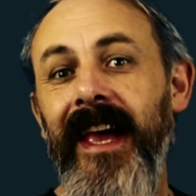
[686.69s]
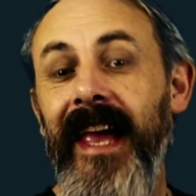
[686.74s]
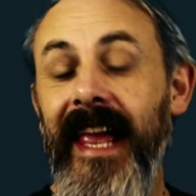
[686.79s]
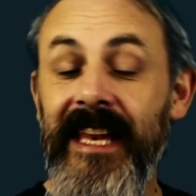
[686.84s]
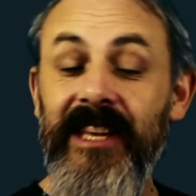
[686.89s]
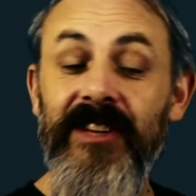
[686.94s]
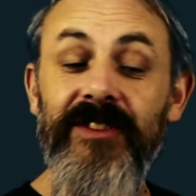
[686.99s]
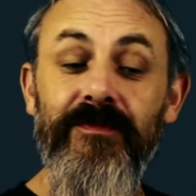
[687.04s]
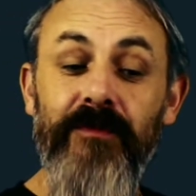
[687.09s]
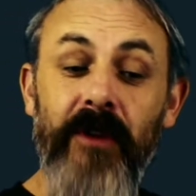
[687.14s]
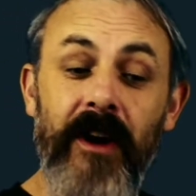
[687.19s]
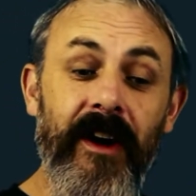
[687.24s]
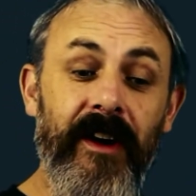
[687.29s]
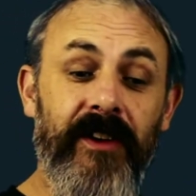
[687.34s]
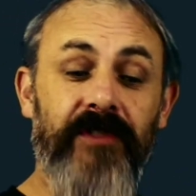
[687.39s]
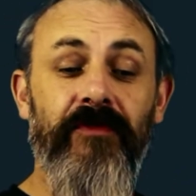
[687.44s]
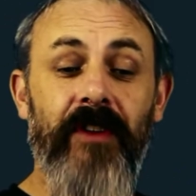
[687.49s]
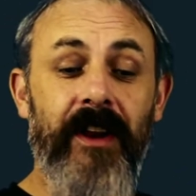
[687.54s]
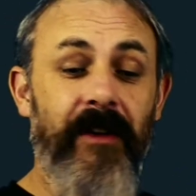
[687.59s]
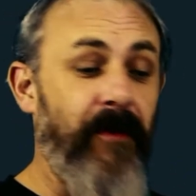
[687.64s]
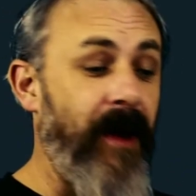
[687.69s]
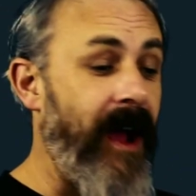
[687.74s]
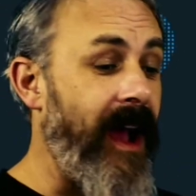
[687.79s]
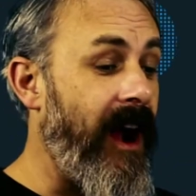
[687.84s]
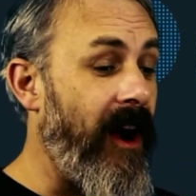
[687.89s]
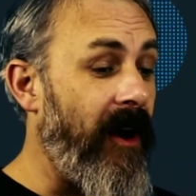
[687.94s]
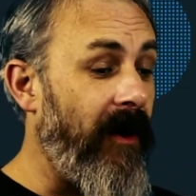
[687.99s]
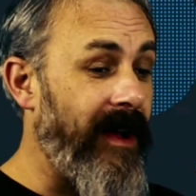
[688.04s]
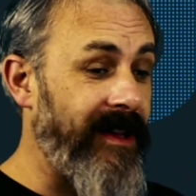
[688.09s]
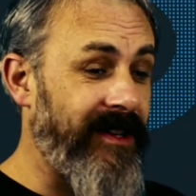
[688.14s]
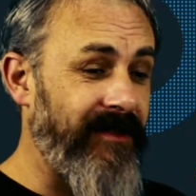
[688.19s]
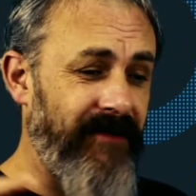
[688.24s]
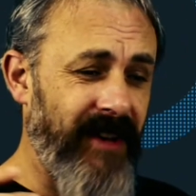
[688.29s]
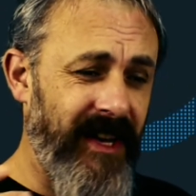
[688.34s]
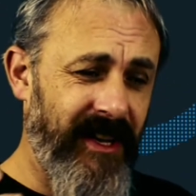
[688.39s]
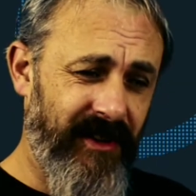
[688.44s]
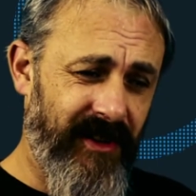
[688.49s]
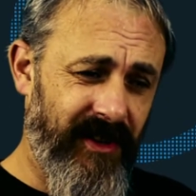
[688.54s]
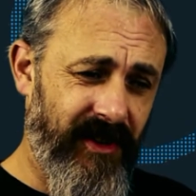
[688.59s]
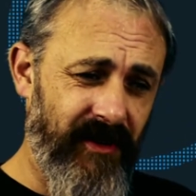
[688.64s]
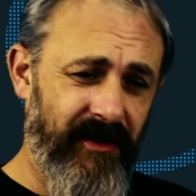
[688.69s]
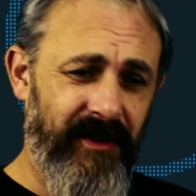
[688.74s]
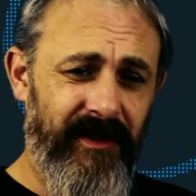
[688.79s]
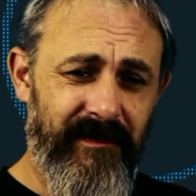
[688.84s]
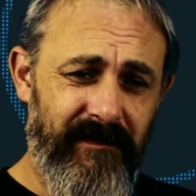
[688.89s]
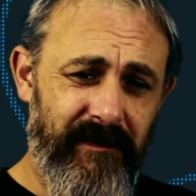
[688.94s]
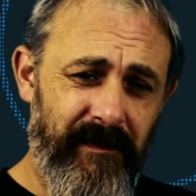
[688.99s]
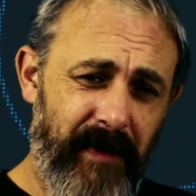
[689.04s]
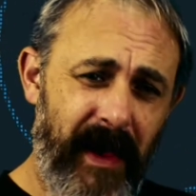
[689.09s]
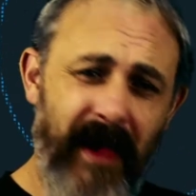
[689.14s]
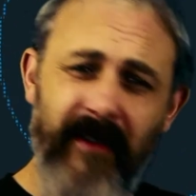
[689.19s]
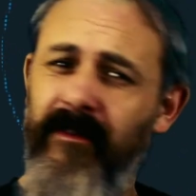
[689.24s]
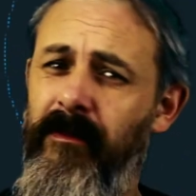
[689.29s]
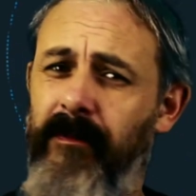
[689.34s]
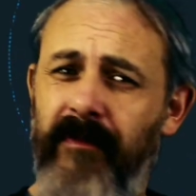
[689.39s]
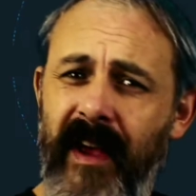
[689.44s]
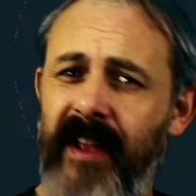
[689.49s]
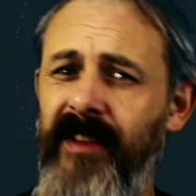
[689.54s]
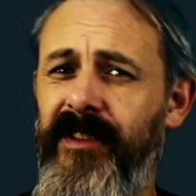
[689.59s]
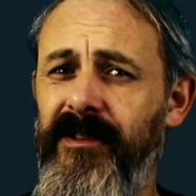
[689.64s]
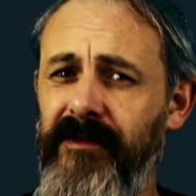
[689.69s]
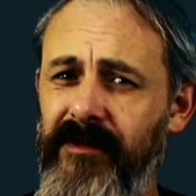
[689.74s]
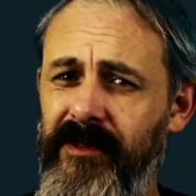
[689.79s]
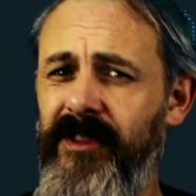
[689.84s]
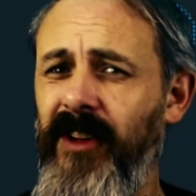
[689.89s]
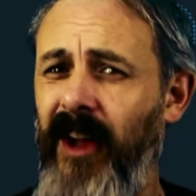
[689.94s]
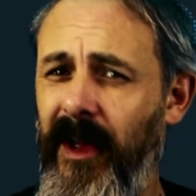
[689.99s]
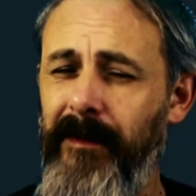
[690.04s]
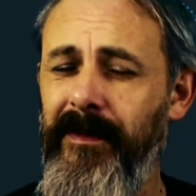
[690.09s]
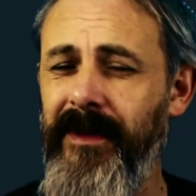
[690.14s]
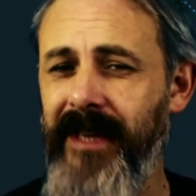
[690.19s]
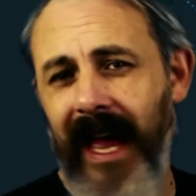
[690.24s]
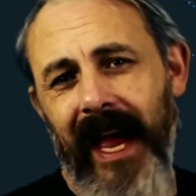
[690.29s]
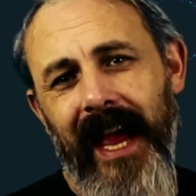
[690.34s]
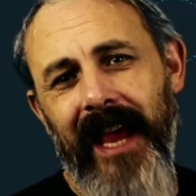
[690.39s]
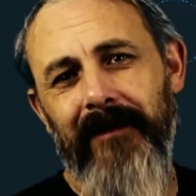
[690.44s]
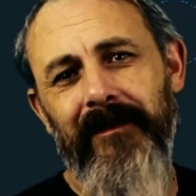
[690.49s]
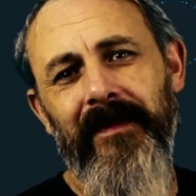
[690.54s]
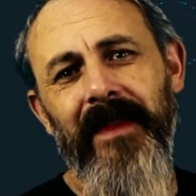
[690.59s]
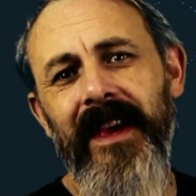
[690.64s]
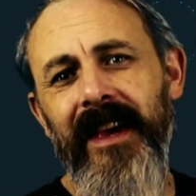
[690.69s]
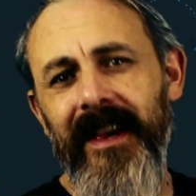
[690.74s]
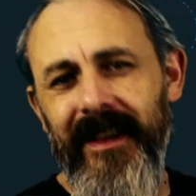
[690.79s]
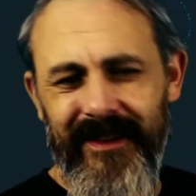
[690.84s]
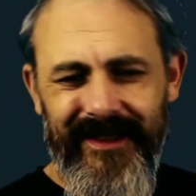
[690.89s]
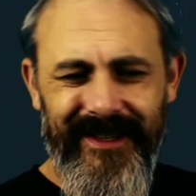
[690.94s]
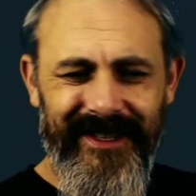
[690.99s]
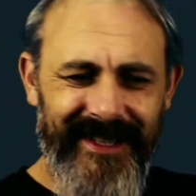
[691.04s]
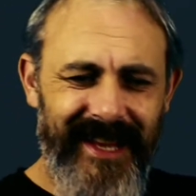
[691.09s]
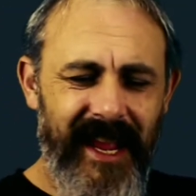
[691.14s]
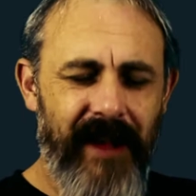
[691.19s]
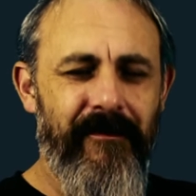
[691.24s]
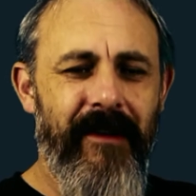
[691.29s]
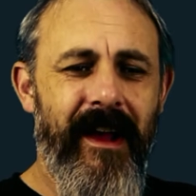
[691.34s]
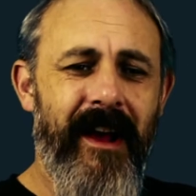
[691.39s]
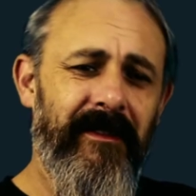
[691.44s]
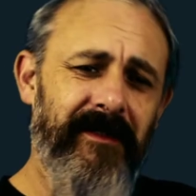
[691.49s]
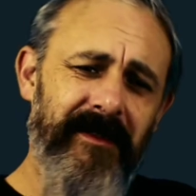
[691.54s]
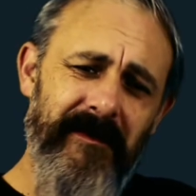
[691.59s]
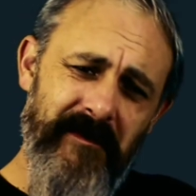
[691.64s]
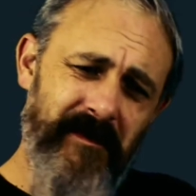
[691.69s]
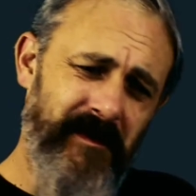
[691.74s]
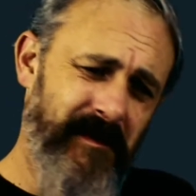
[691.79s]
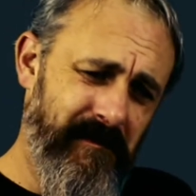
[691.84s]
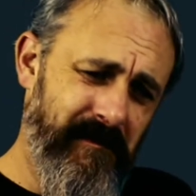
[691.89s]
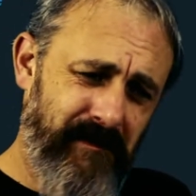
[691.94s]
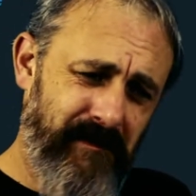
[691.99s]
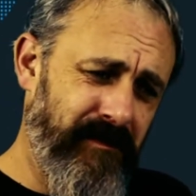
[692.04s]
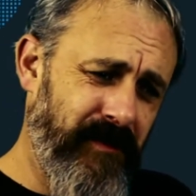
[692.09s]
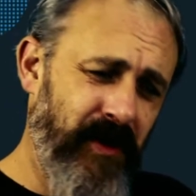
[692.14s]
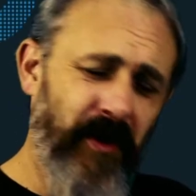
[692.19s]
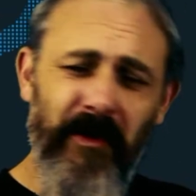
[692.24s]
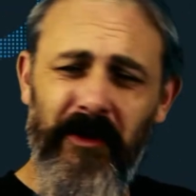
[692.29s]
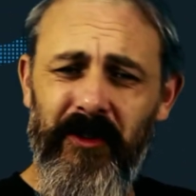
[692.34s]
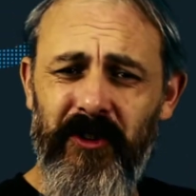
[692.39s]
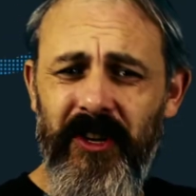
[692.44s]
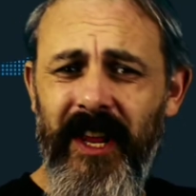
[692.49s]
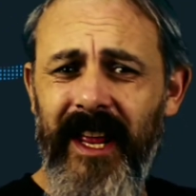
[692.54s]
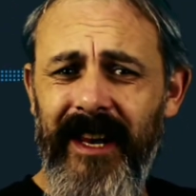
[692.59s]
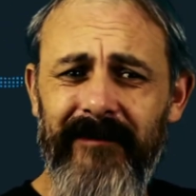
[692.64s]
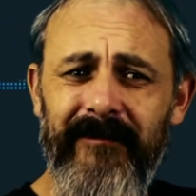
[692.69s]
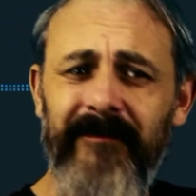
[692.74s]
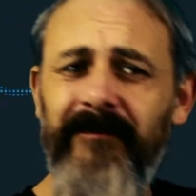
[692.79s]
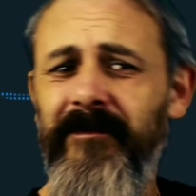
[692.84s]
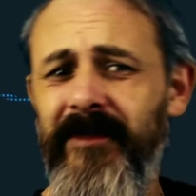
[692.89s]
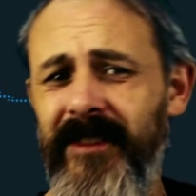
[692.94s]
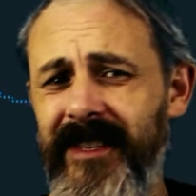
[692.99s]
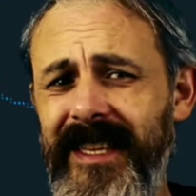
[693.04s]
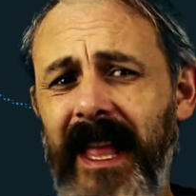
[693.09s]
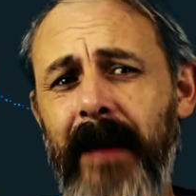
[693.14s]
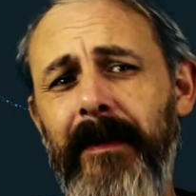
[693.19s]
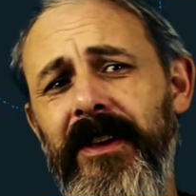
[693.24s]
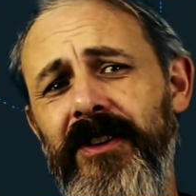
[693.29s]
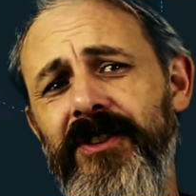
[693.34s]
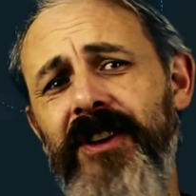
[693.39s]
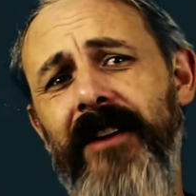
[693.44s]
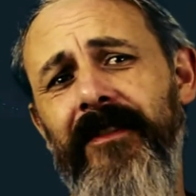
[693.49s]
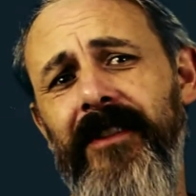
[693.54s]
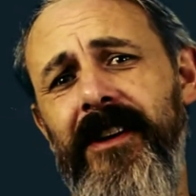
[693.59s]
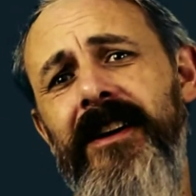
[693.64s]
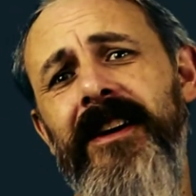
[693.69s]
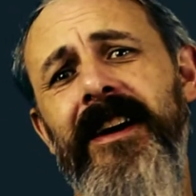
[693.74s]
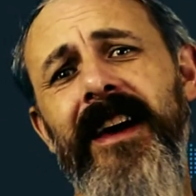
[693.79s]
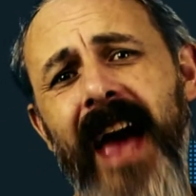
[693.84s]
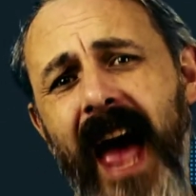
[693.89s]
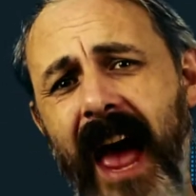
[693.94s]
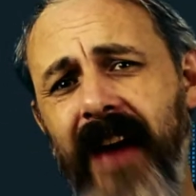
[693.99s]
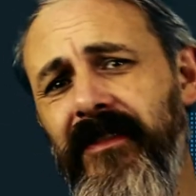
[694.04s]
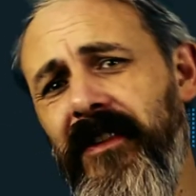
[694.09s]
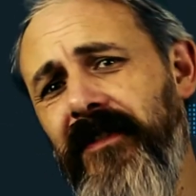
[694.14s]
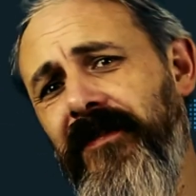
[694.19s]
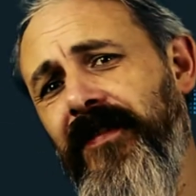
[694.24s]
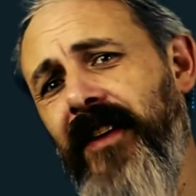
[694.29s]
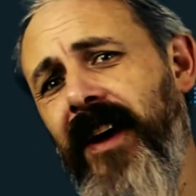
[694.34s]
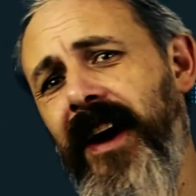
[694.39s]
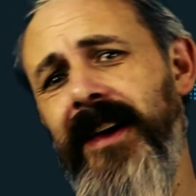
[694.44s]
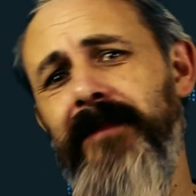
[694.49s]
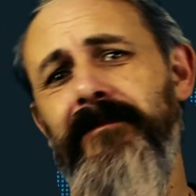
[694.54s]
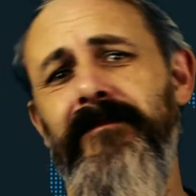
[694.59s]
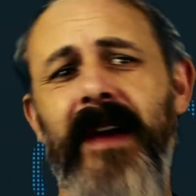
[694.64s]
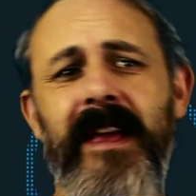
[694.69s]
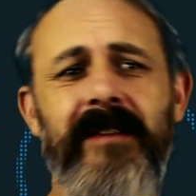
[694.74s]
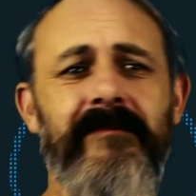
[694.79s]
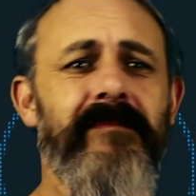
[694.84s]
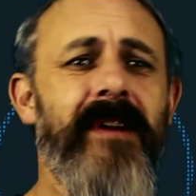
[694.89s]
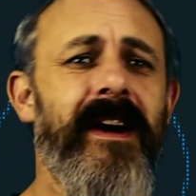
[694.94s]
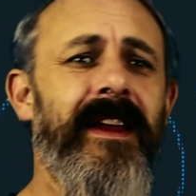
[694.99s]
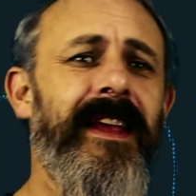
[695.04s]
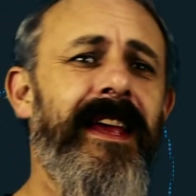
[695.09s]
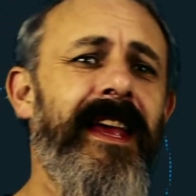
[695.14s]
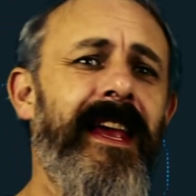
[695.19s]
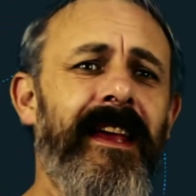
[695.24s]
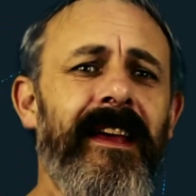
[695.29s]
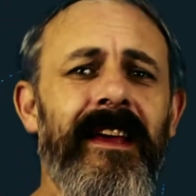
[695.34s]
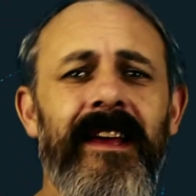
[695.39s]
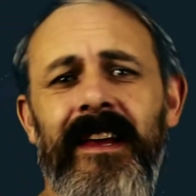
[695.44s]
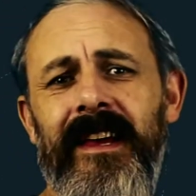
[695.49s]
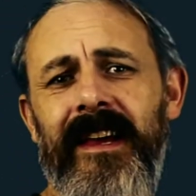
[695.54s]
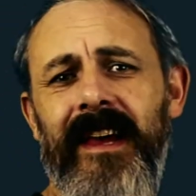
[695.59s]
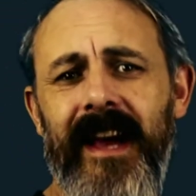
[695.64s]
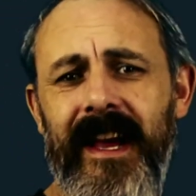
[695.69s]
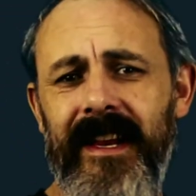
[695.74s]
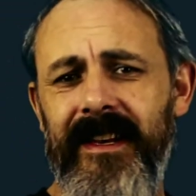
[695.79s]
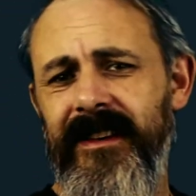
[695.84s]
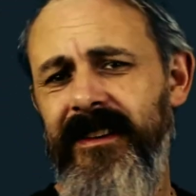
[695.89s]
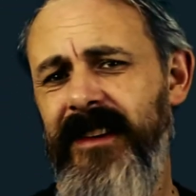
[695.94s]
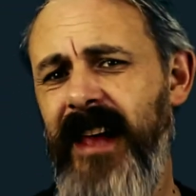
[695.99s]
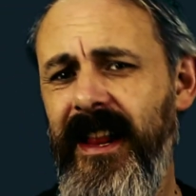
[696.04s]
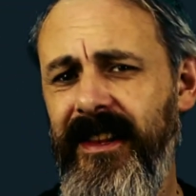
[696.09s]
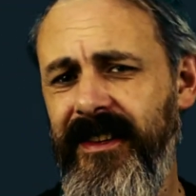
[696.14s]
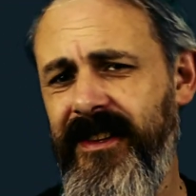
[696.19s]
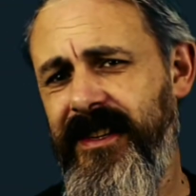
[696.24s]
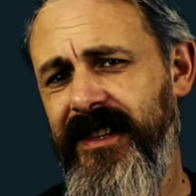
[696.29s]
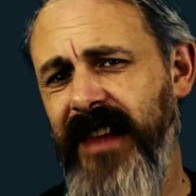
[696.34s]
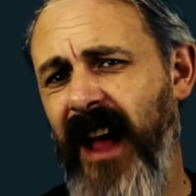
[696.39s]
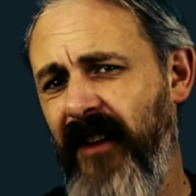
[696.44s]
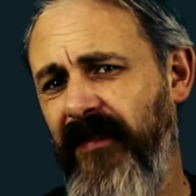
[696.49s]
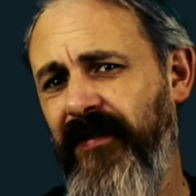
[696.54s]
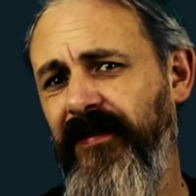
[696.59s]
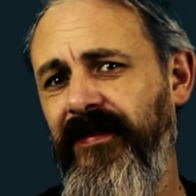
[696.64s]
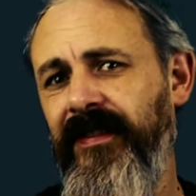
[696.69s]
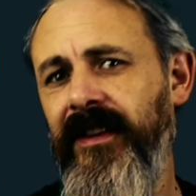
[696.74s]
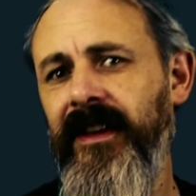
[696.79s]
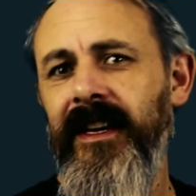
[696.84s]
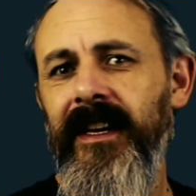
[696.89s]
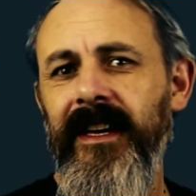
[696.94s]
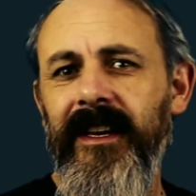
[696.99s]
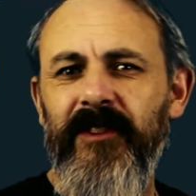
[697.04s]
It just works really well. It's a really good beer and pretzels type game. You sit around, talk shit, stab each other, have a fight, make money and stuff.